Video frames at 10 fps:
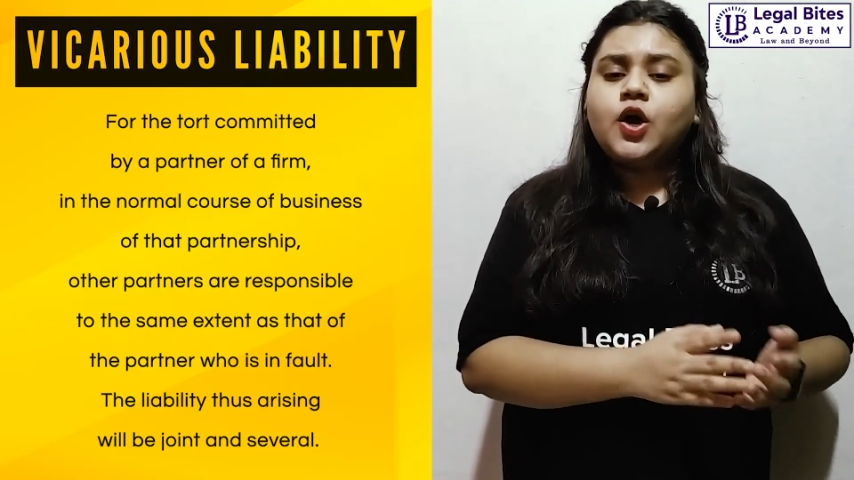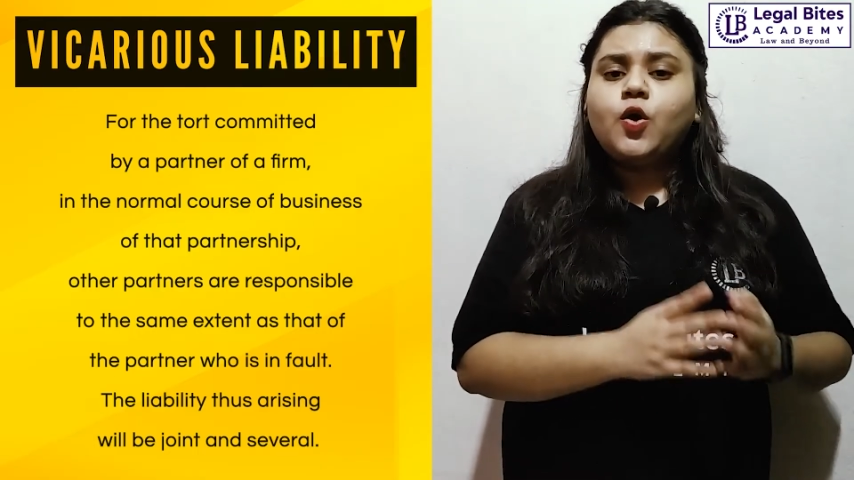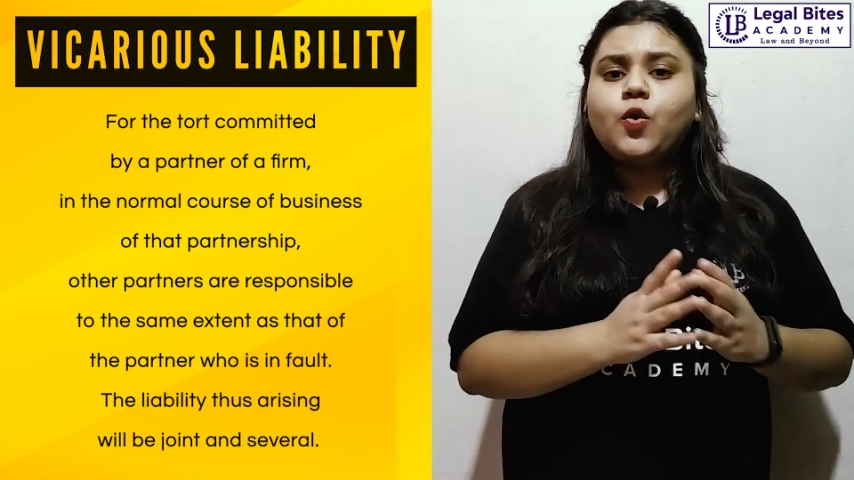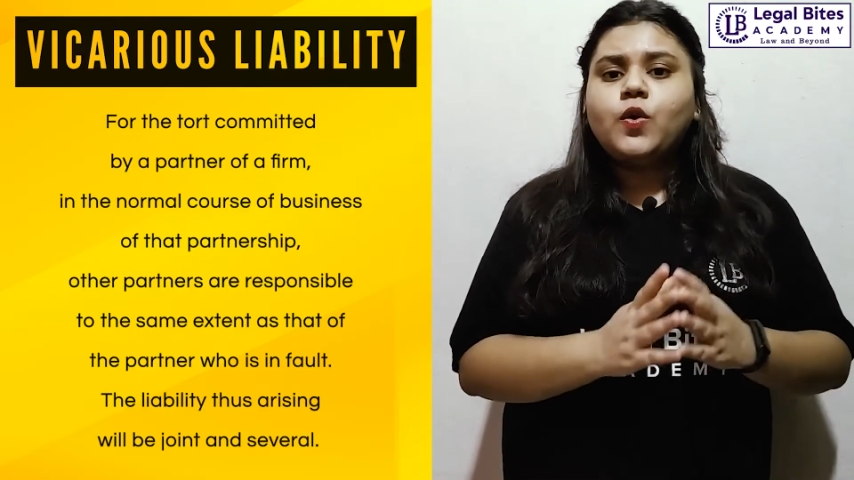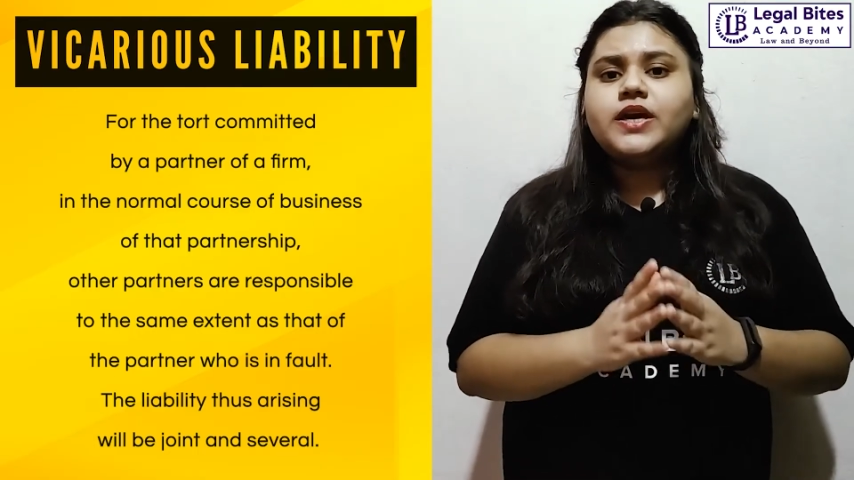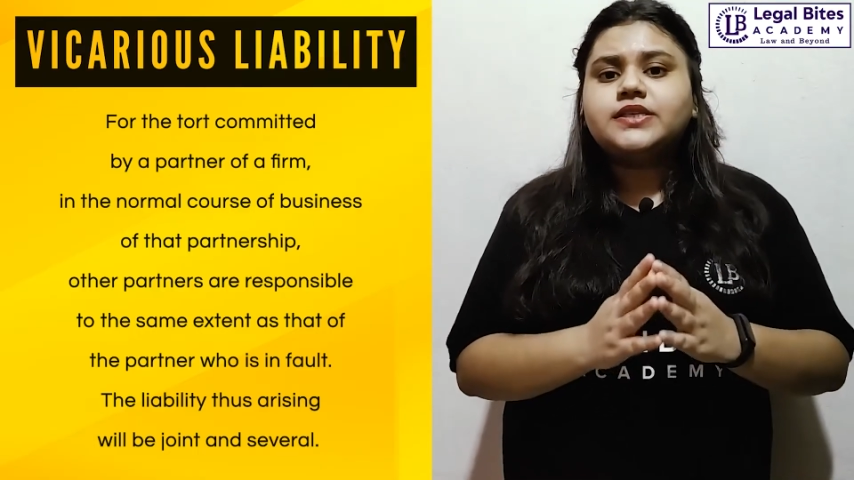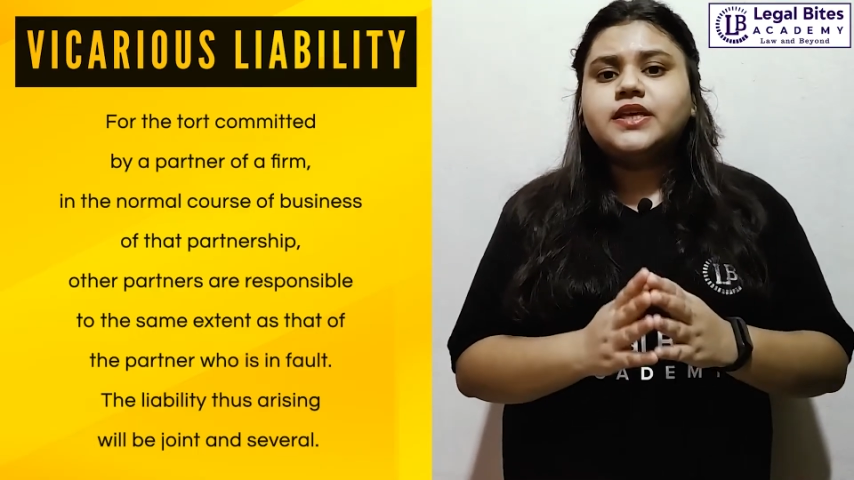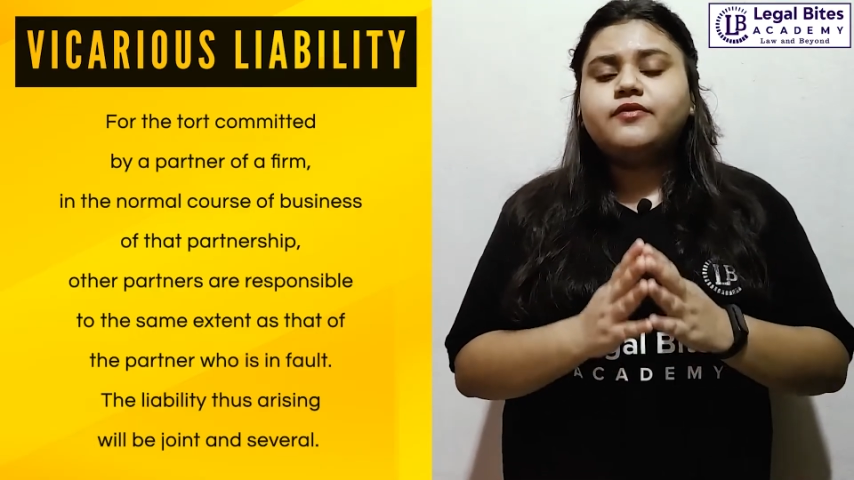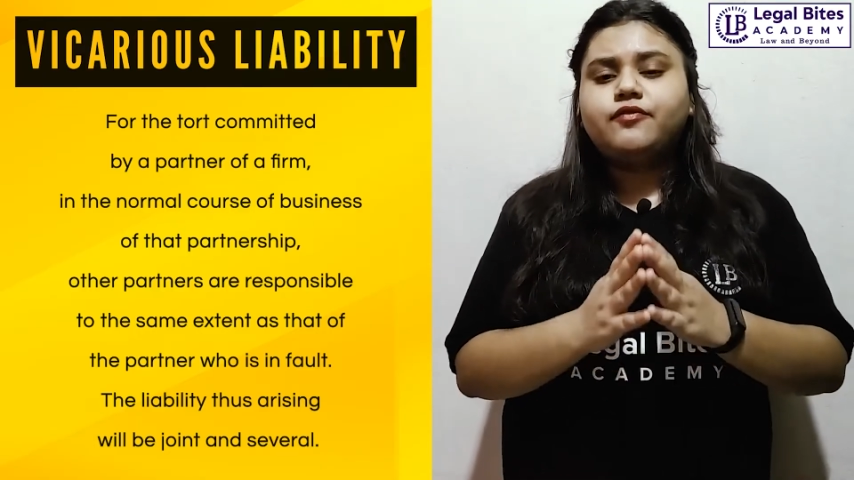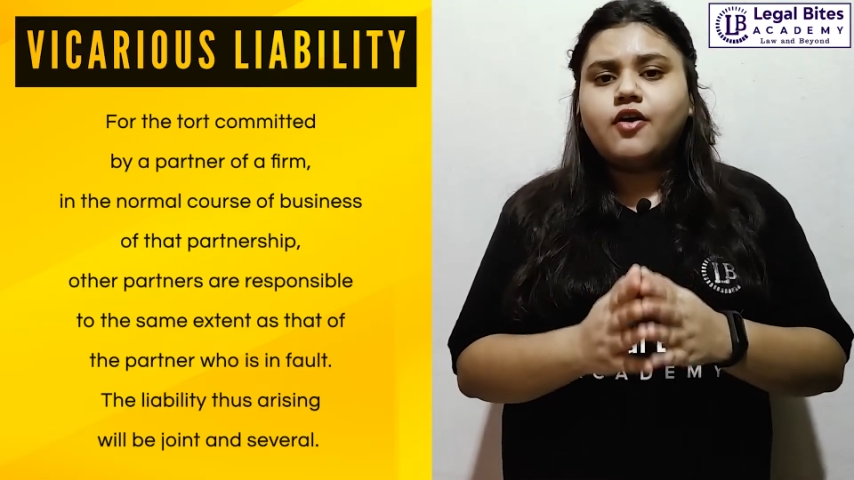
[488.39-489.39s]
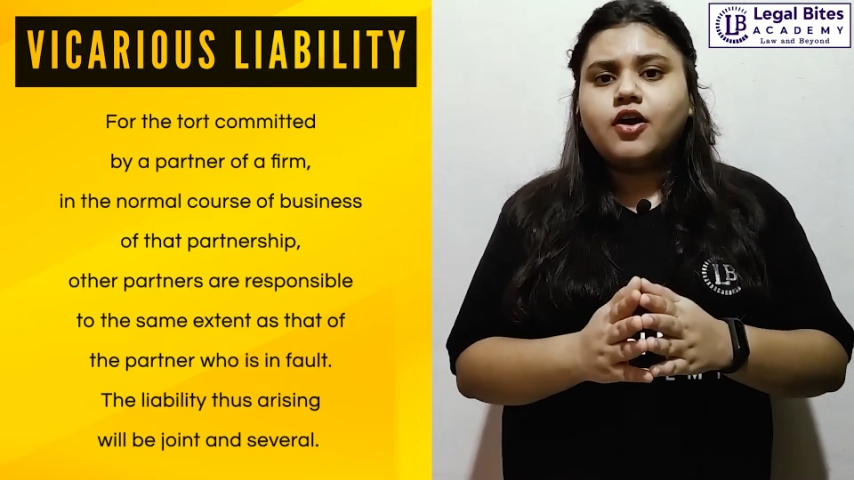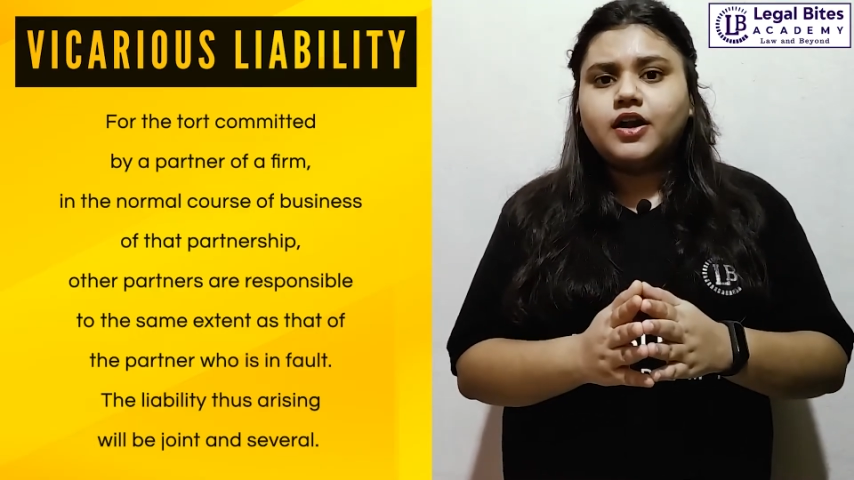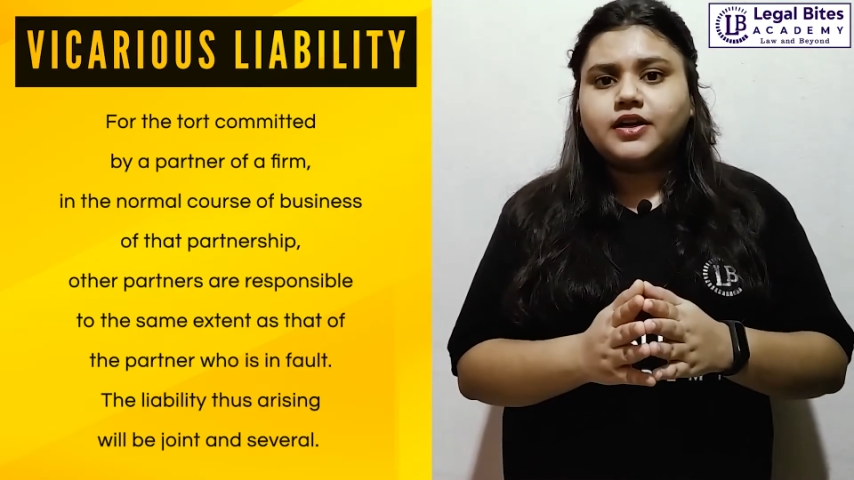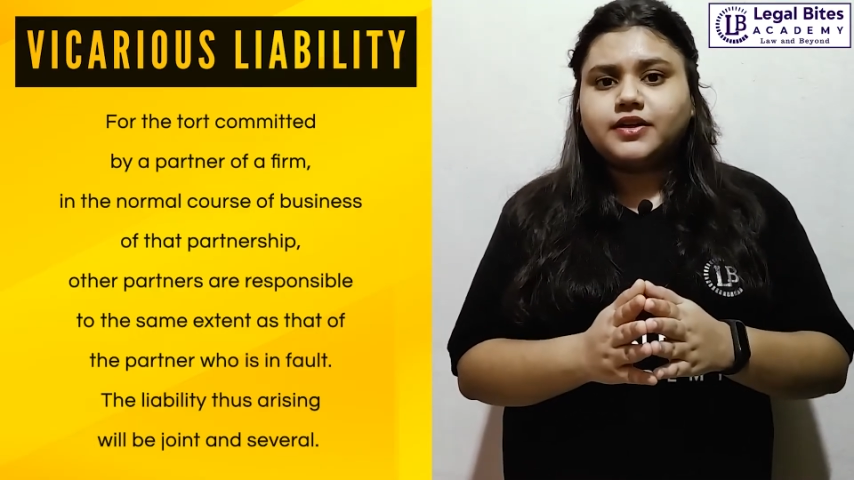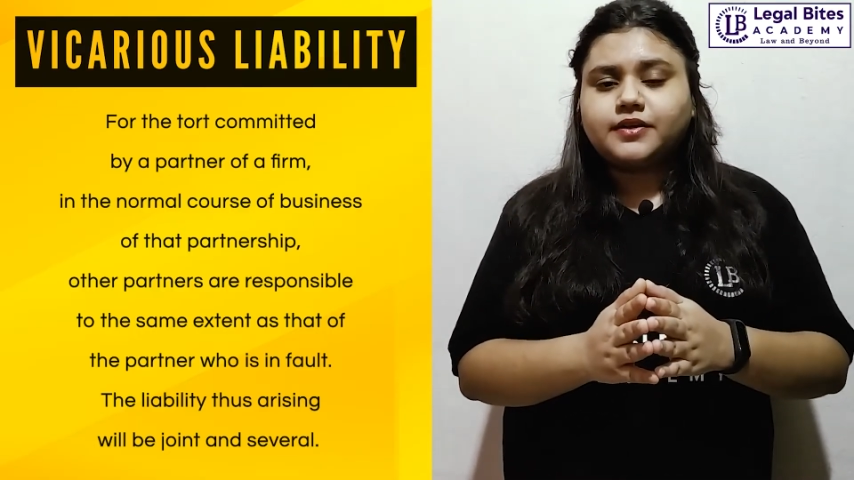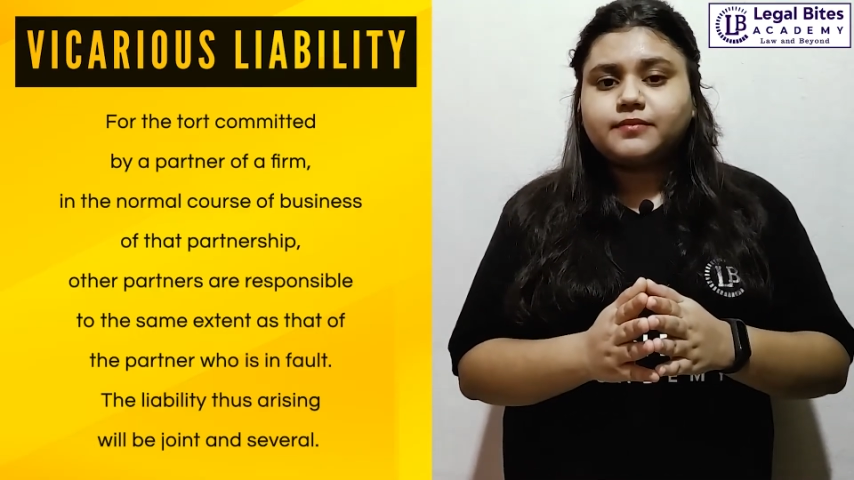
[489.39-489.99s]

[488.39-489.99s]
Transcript: who is in fault.